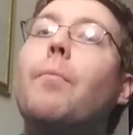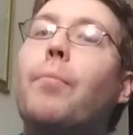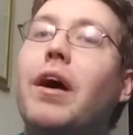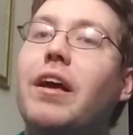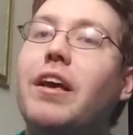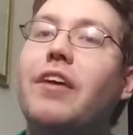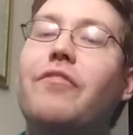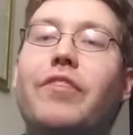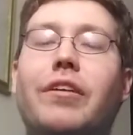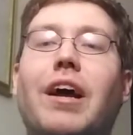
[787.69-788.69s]
But
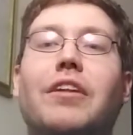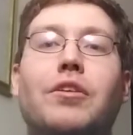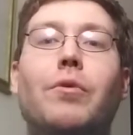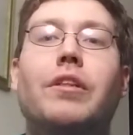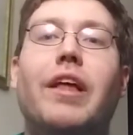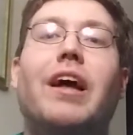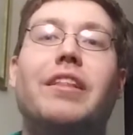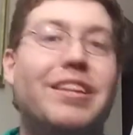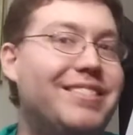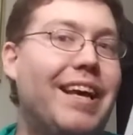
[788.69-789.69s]
if they're not doing that,
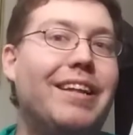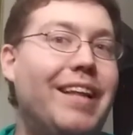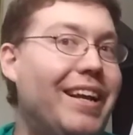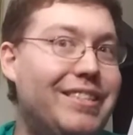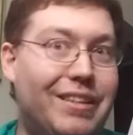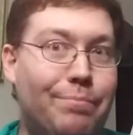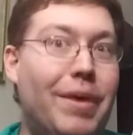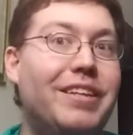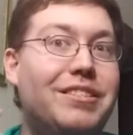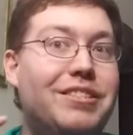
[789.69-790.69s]
the next
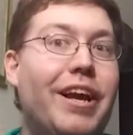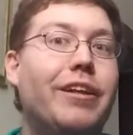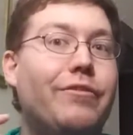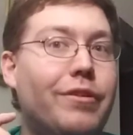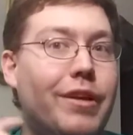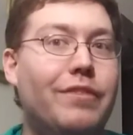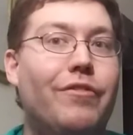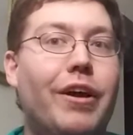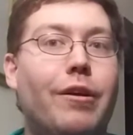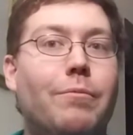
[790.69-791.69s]
best chance for a next
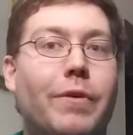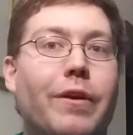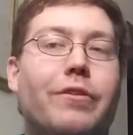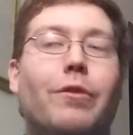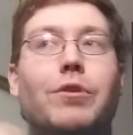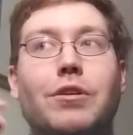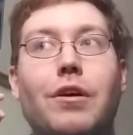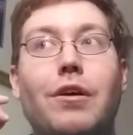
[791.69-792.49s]
Fire Emblem character, which